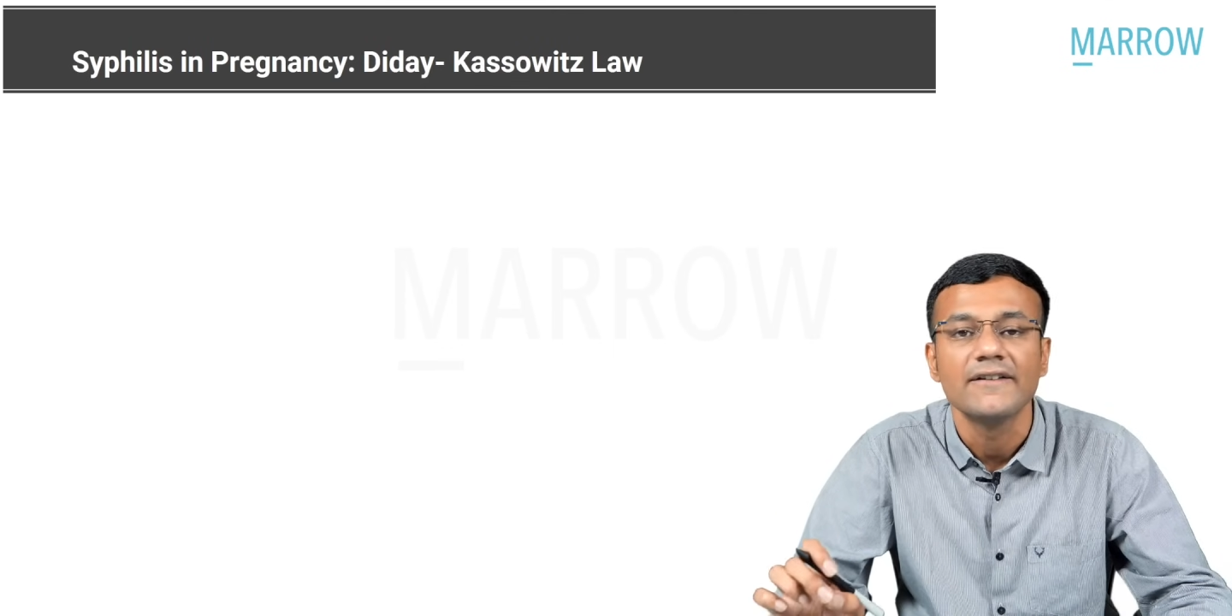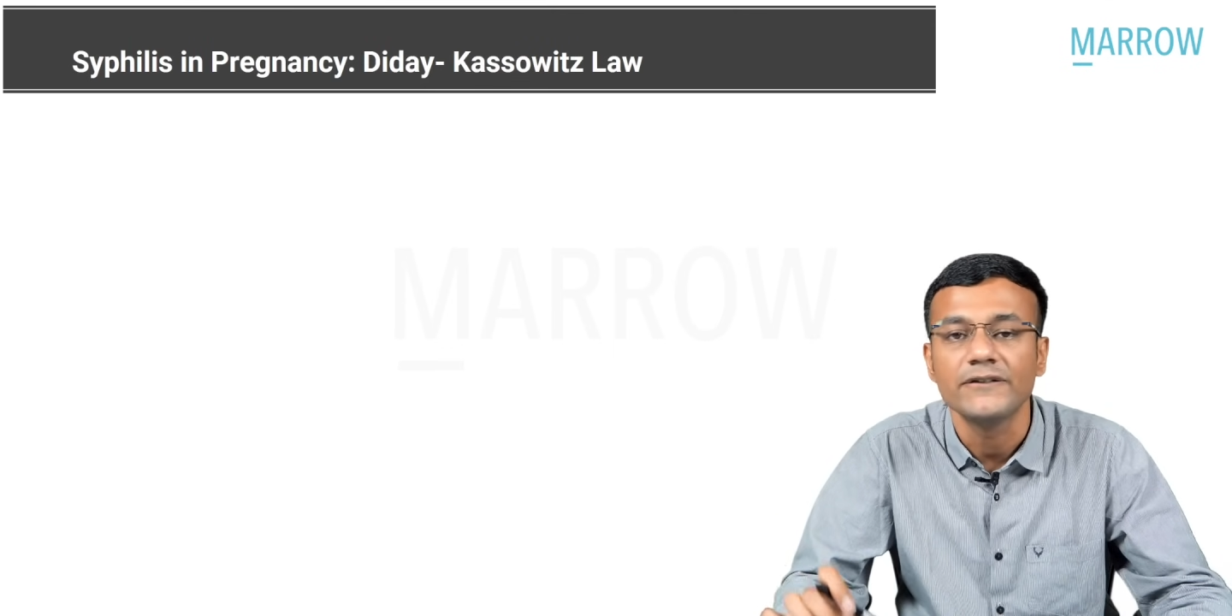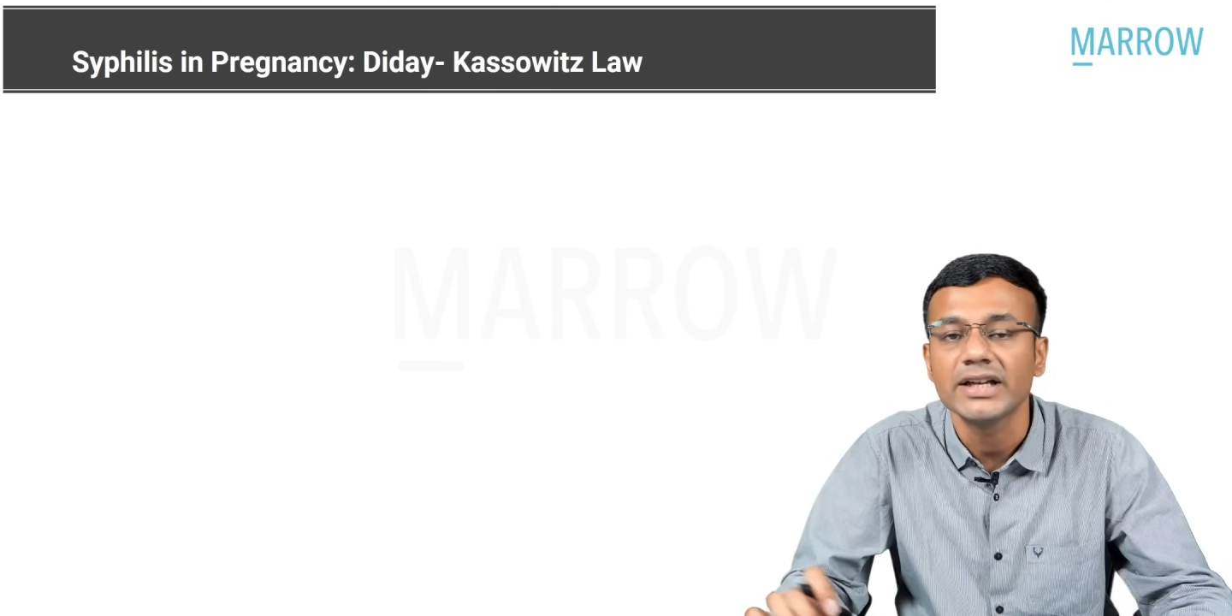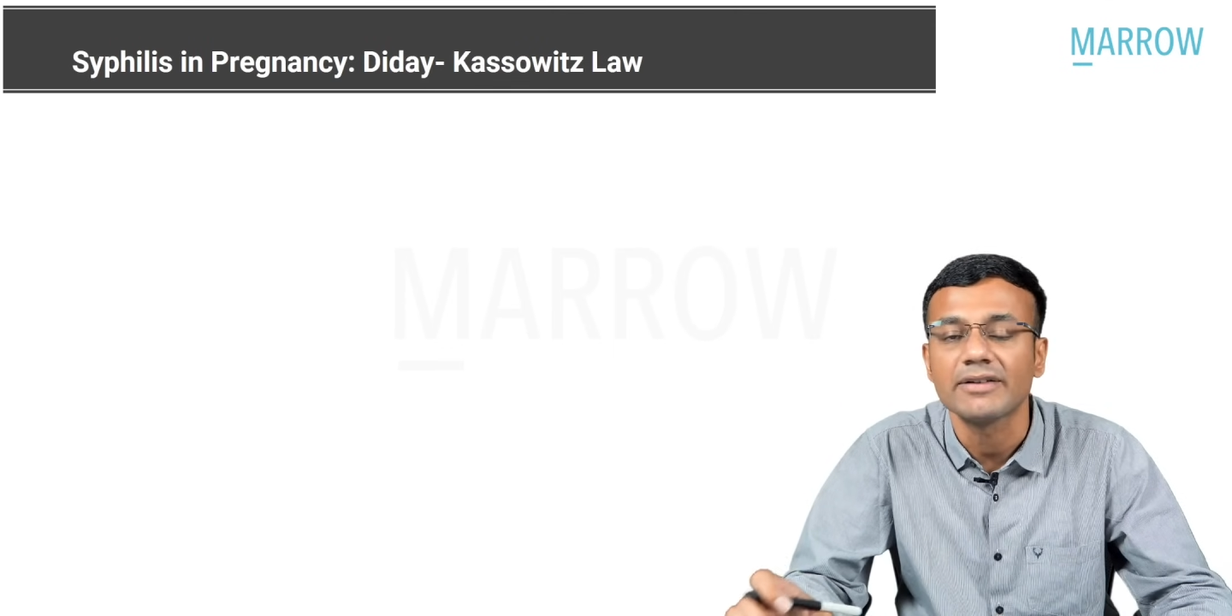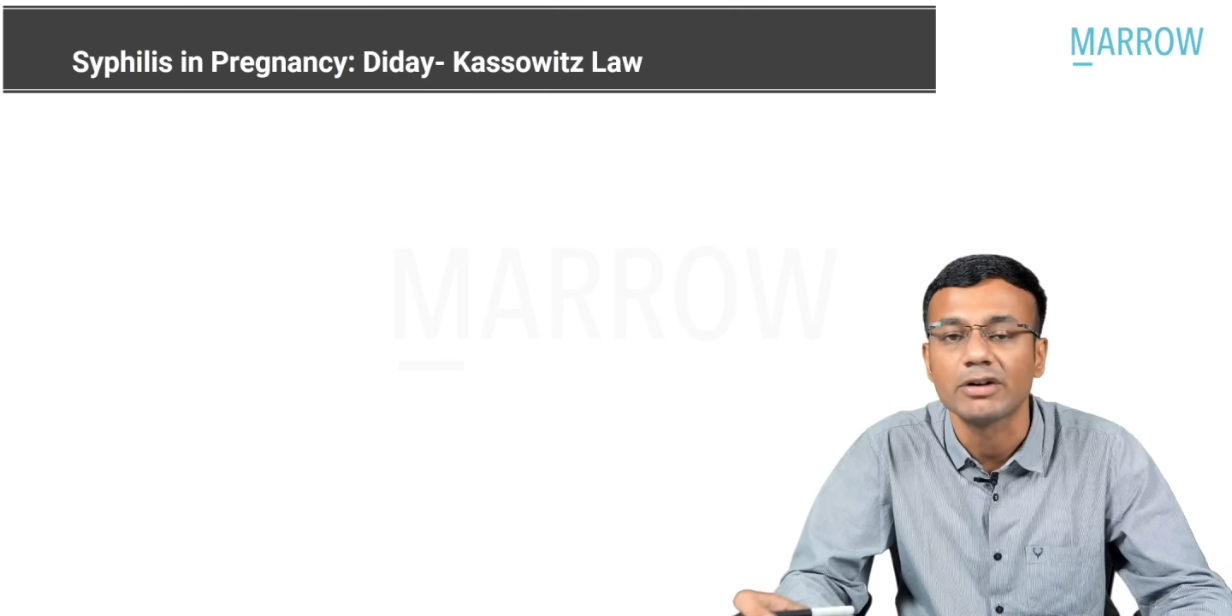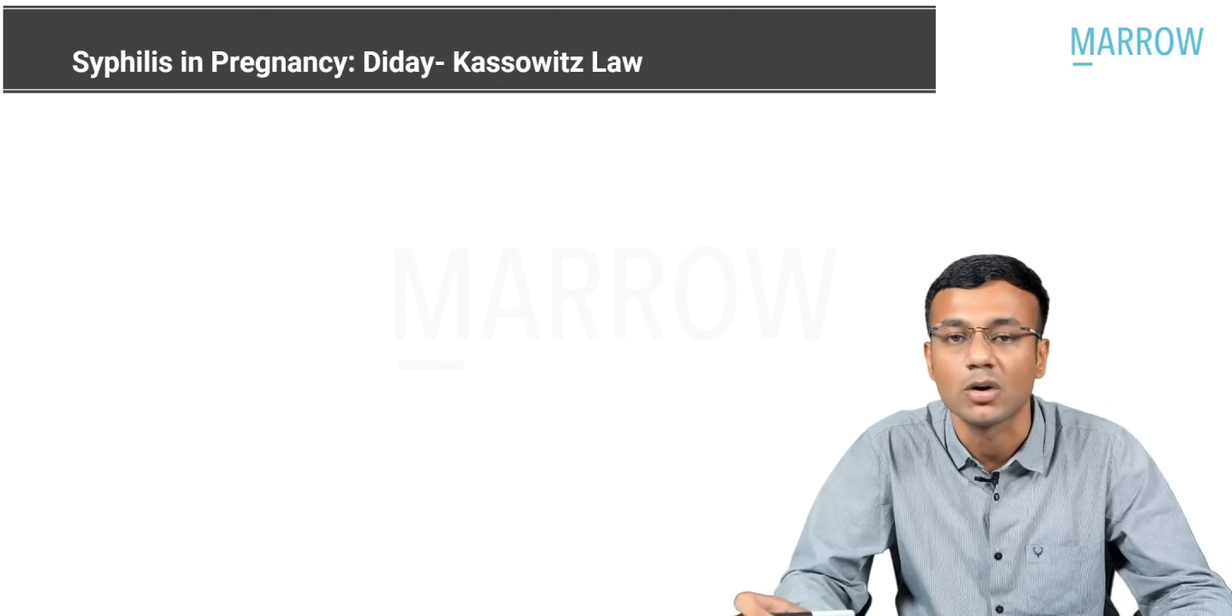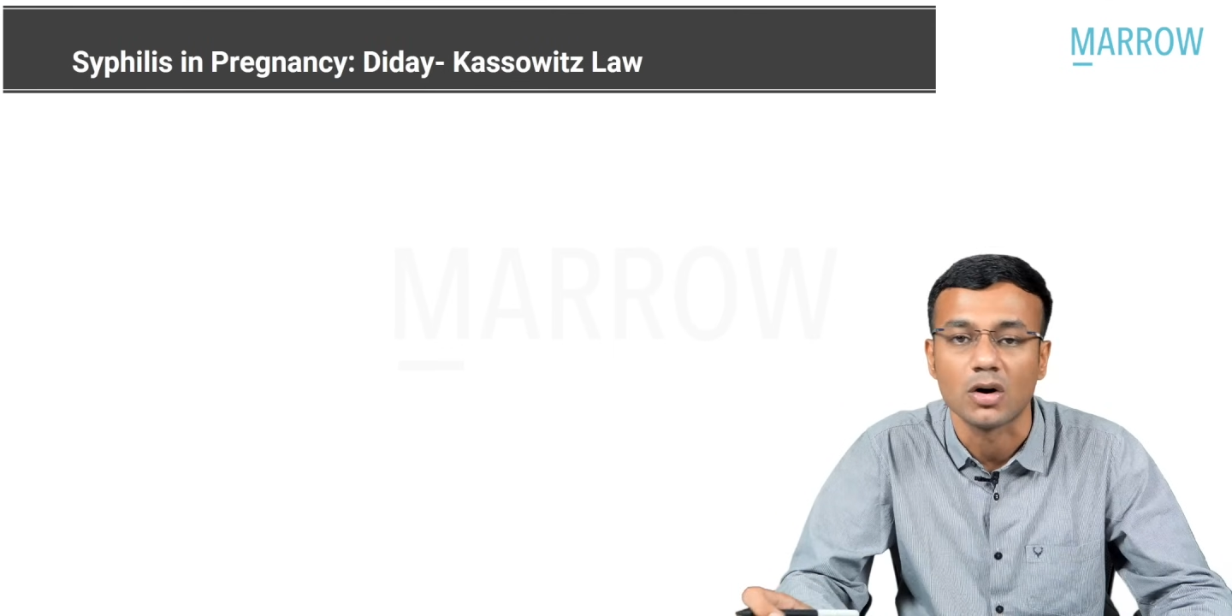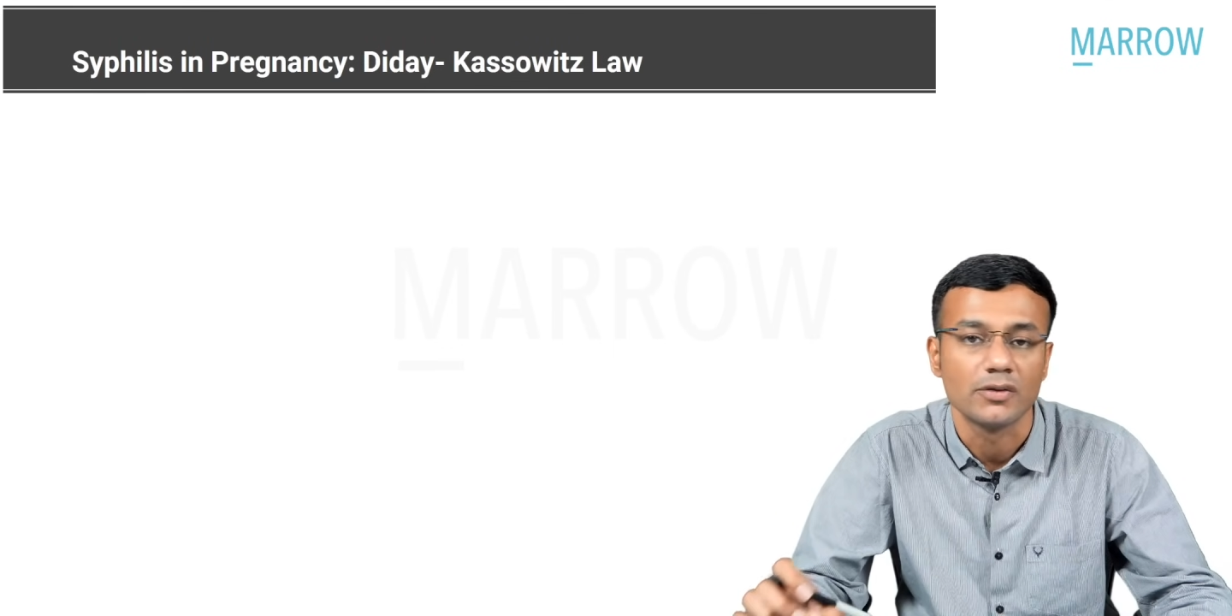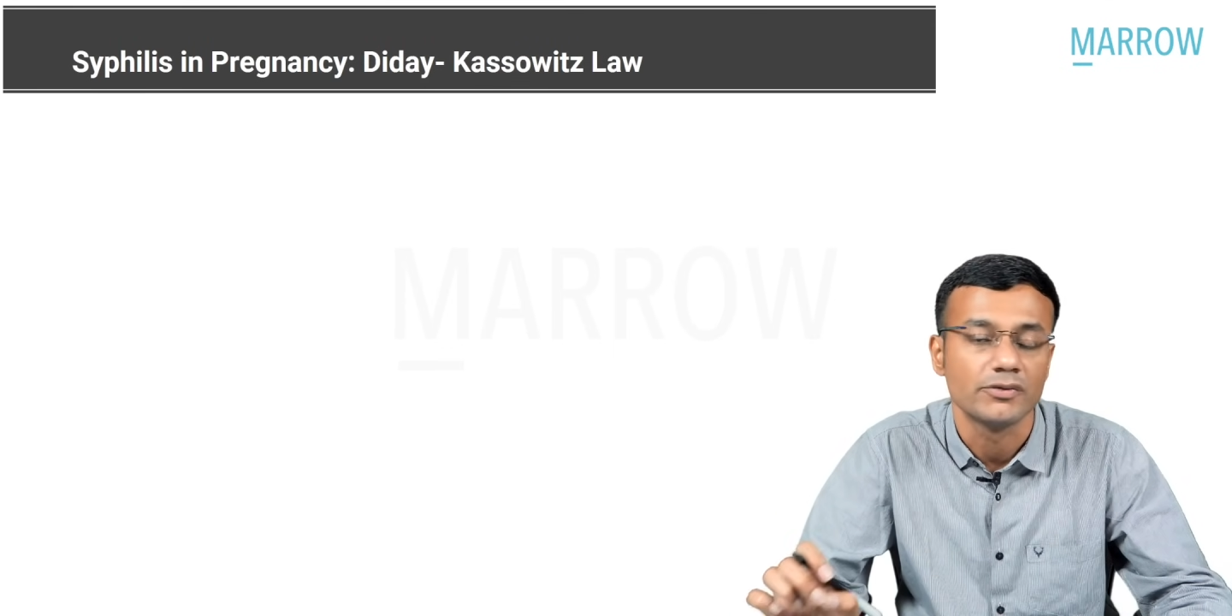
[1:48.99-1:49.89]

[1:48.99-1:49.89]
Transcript: we have a law